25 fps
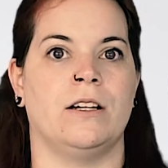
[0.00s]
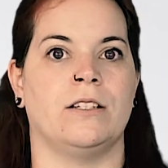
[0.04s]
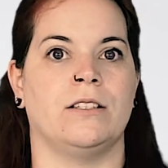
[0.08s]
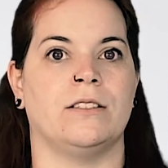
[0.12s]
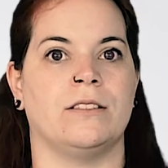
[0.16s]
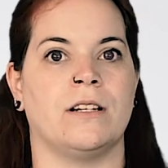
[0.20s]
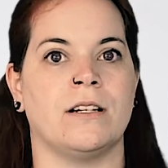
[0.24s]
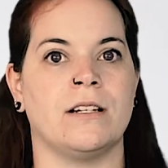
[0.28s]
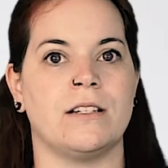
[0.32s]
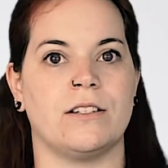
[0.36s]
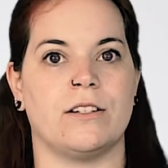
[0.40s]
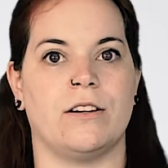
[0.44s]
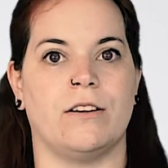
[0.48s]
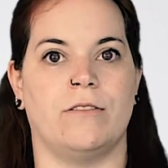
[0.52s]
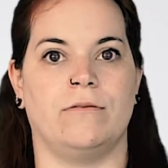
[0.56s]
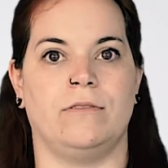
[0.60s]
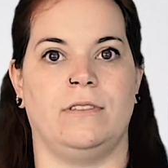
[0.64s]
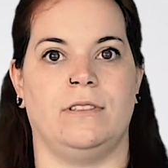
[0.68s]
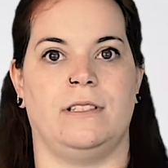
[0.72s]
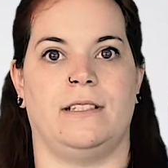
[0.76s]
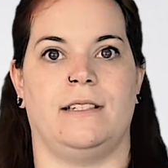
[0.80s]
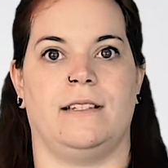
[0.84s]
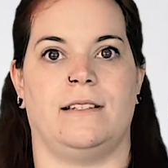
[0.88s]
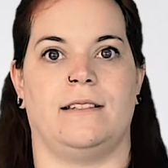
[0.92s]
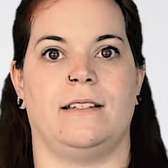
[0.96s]
Not
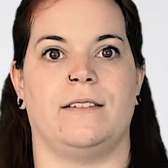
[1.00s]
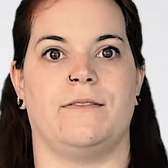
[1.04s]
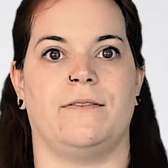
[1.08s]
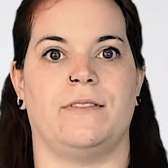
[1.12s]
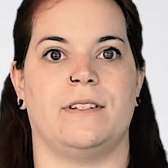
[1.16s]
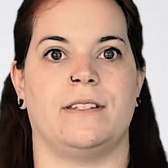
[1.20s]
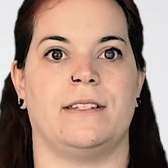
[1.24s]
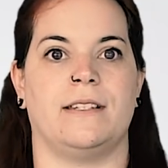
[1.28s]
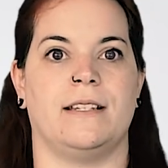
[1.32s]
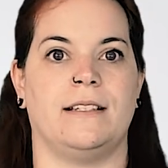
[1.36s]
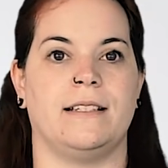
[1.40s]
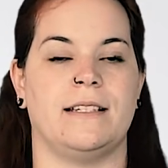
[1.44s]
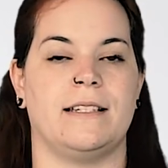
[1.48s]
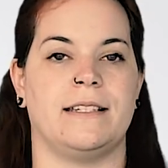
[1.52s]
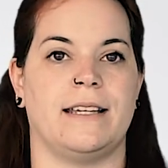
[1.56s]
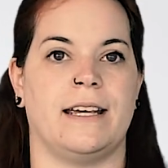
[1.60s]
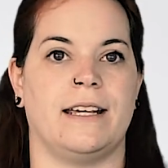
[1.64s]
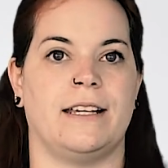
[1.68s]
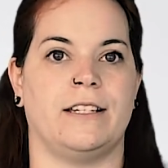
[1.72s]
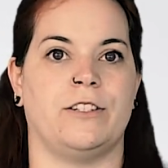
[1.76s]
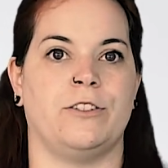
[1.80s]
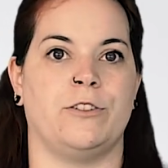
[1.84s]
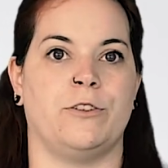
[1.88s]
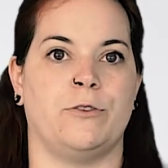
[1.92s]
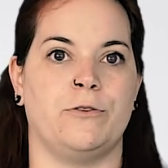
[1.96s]
only does it
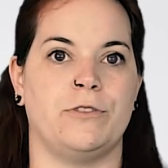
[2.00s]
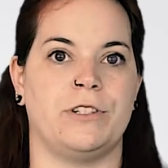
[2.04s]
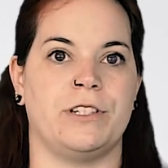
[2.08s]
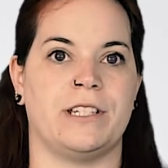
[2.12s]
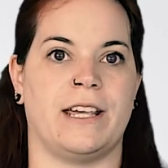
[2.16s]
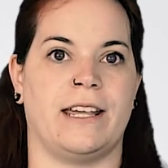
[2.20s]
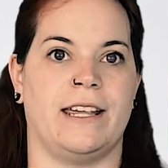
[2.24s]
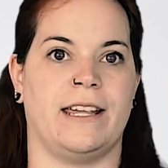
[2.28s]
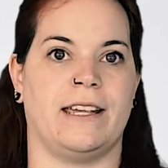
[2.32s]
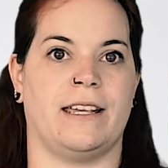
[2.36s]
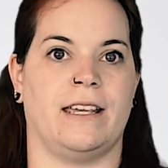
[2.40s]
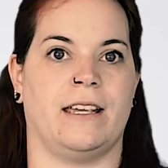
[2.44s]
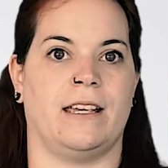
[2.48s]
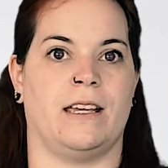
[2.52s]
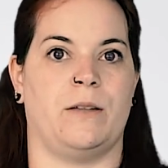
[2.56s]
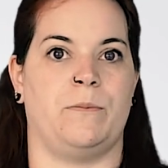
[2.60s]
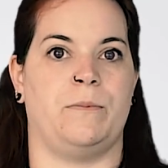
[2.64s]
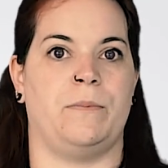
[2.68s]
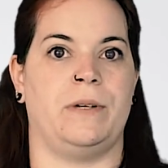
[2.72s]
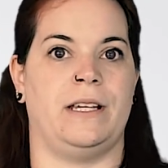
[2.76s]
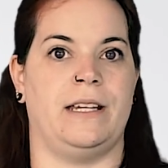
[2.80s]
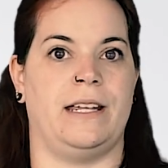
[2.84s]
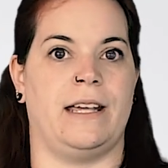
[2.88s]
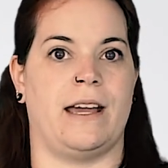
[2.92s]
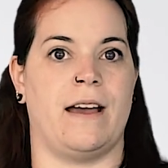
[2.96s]
facilitate note-taking in
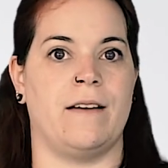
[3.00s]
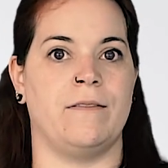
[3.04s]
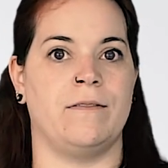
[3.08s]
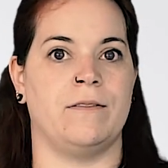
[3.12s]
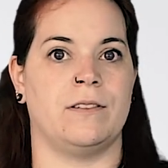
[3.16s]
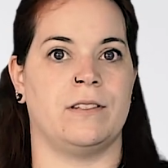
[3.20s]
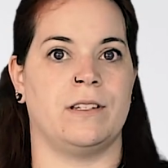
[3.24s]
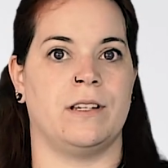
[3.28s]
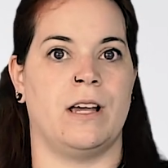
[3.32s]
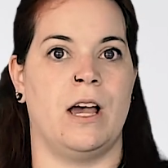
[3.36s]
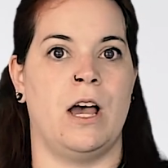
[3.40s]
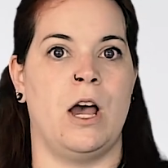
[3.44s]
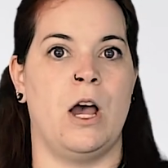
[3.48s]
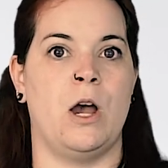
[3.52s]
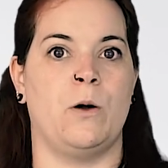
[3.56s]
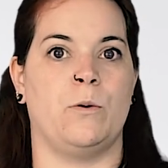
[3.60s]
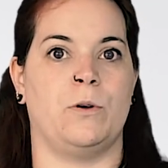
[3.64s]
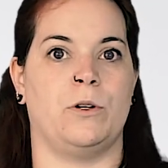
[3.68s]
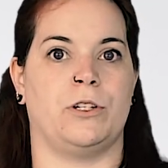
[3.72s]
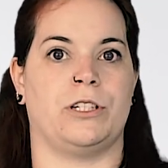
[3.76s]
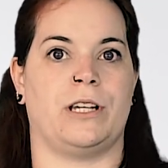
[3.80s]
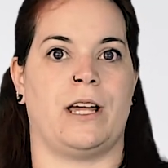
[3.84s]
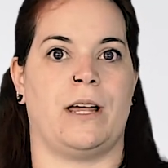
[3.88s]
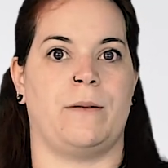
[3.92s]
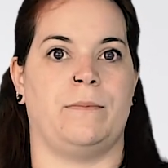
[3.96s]
PDFs,
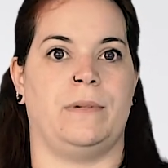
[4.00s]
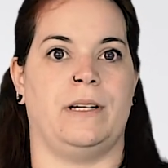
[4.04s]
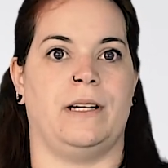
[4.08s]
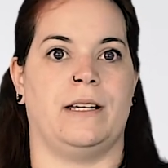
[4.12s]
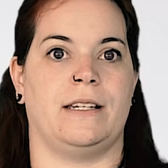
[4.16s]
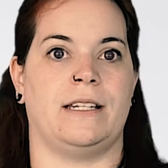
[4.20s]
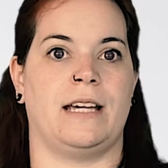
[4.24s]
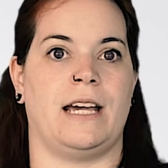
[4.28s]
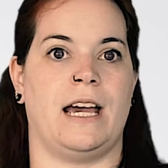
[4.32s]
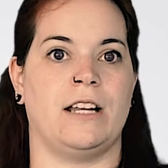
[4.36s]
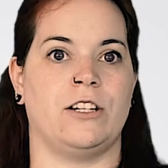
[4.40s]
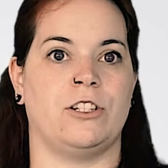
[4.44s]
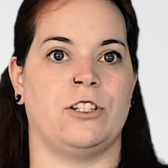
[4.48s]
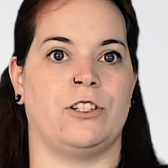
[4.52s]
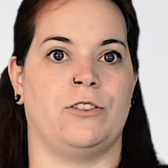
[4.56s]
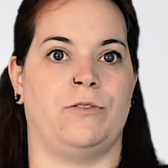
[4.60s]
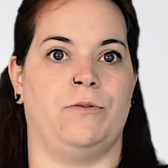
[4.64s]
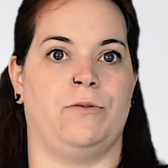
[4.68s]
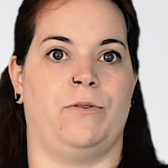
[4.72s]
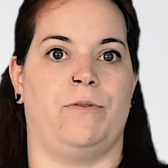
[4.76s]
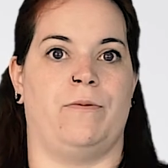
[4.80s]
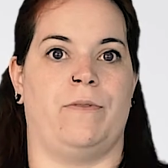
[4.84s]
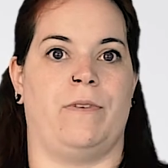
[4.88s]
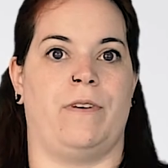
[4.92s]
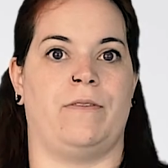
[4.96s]
which can be attached
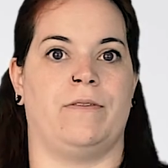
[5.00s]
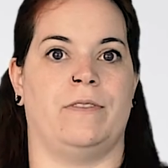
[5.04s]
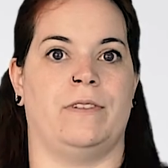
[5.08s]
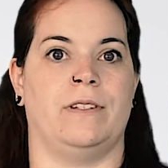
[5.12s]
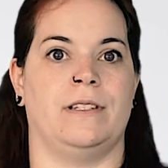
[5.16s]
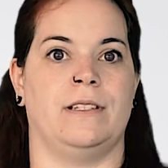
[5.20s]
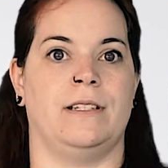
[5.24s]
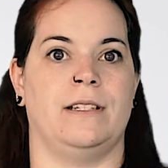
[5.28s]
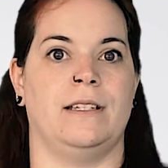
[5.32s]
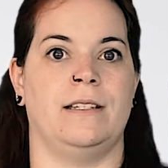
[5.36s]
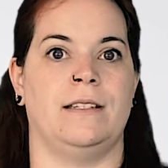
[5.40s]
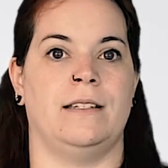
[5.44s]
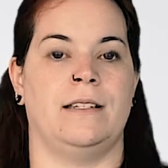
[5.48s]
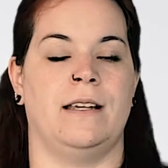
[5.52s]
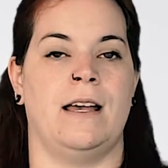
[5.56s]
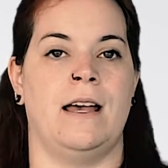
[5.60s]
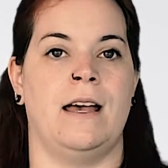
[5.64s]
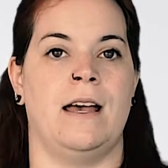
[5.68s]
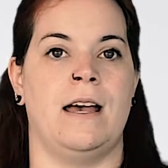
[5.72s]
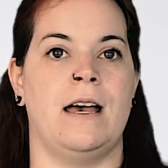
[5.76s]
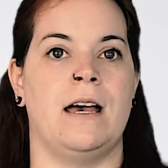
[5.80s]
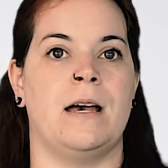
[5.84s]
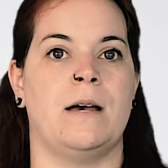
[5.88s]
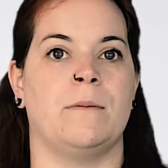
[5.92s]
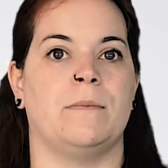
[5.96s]
to the references,
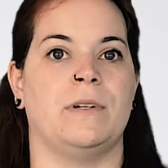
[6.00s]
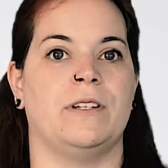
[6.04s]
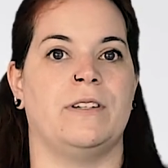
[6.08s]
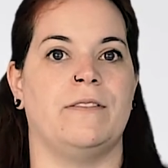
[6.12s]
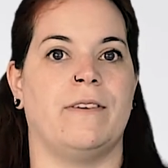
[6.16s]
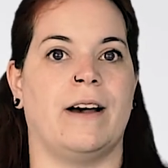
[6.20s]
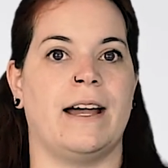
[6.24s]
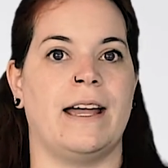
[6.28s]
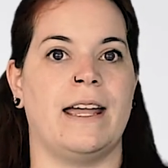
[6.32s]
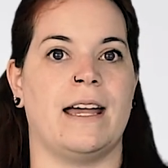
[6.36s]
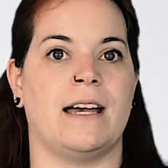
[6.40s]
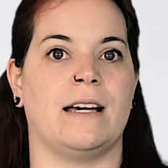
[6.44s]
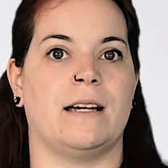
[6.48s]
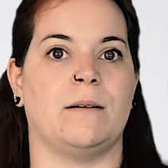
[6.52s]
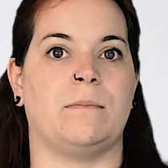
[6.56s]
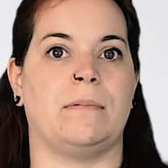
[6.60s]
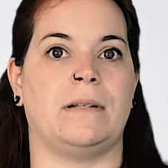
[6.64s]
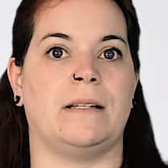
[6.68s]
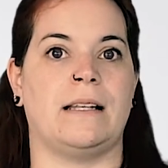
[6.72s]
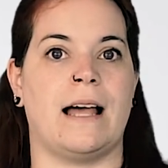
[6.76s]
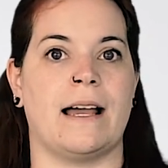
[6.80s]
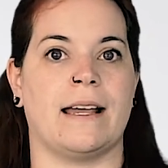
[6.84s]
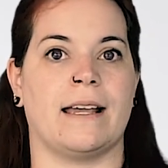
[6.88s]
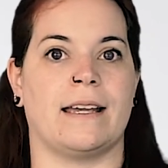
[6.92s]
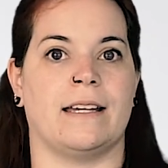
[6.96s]
but via a
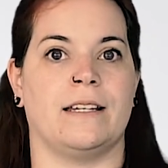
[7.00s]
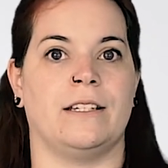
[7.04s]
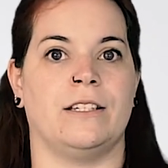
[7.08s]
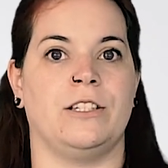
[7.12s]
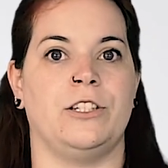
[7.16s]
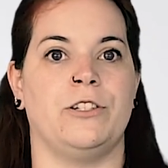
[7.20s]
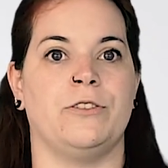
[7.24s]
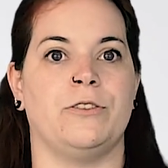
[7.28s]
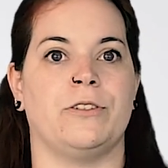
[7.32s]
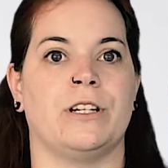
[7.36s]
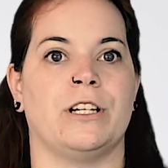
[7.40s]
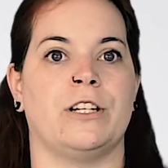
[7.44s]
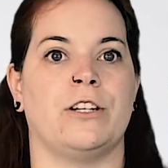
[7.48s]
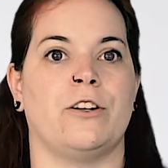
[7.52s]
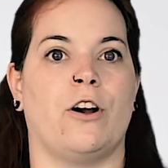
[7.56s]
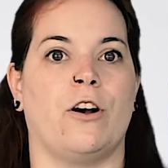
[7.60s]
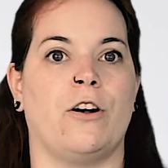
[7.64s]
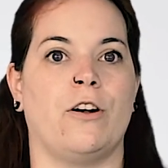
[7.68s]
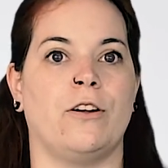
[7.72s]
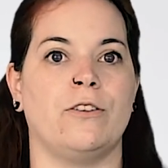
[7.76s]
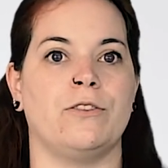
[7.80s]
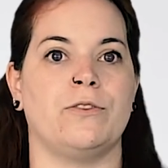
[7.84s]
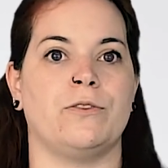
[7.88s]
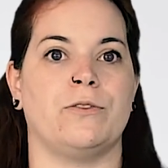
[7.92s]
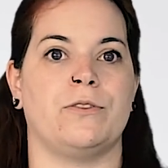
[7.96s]
plugin you can
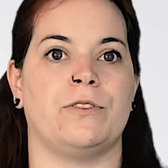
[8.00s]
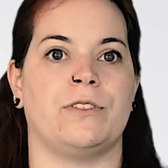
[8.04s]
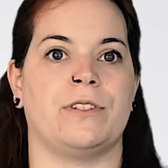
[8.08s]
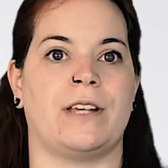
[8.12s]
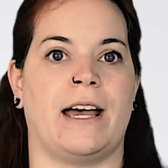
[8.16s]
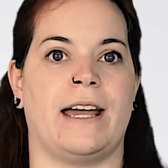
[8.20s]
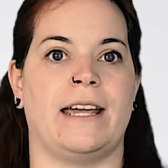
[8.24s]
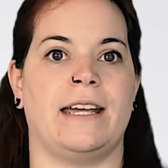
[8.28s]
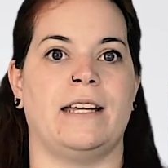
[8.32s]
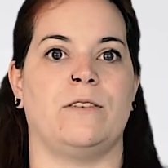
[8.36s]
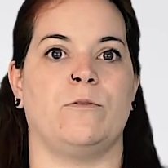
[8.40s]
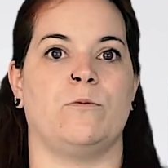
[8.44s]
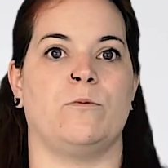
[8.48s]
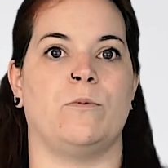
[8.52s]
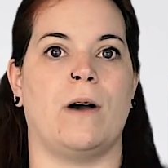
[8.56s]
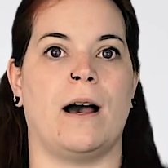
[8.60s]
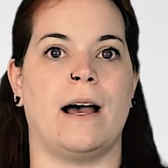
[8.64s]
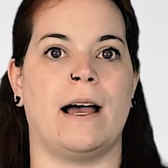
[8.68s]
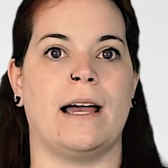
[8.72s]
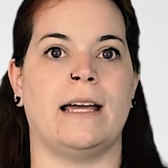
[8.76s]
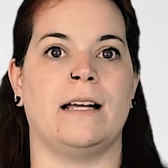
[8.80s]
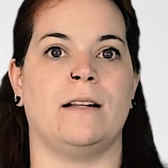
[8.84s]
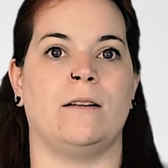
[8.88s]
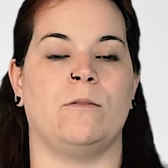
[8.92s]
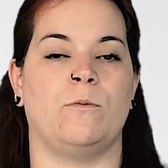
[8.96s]
also cite
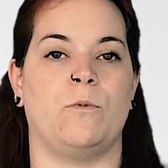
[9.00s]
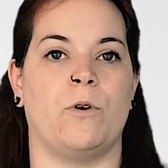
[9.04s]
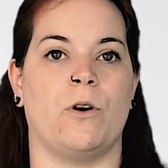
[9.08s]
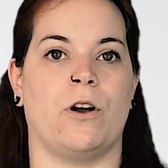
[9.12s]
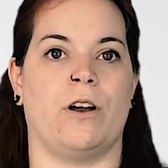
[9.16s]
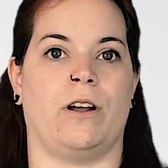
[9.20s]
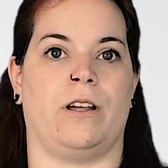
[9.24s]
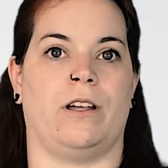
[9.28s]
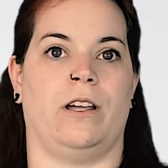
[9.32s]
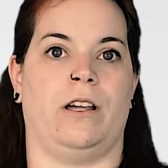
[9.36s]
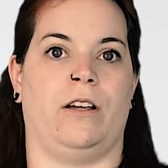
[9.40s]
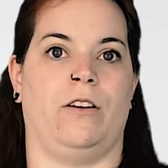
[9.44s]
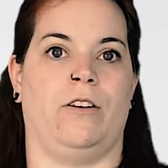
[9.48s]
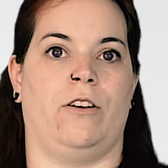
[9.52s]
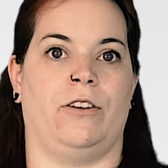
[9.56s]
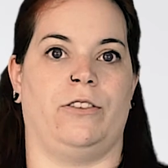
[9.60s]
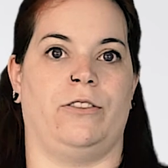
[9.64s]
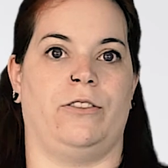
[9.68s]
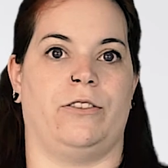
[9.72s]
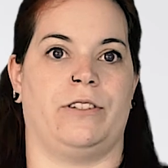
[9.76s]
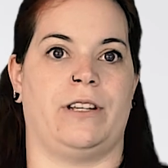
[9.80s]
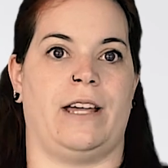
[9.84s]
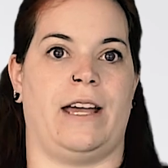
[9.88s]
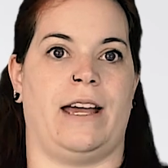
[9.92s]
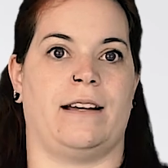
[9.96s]
while working on
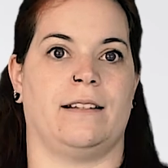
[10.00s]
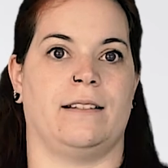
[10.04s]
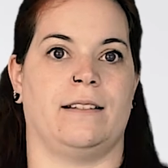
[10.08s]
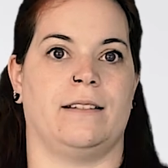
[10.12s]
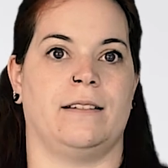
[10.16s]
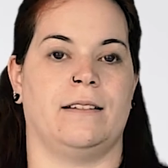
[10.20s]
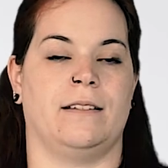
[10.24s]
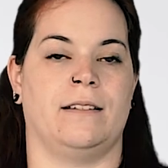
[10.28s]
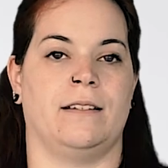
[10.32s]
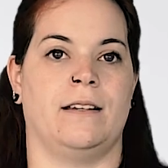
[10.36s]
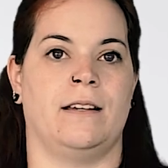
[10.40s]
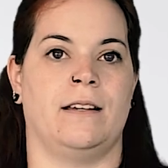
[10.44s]
your text.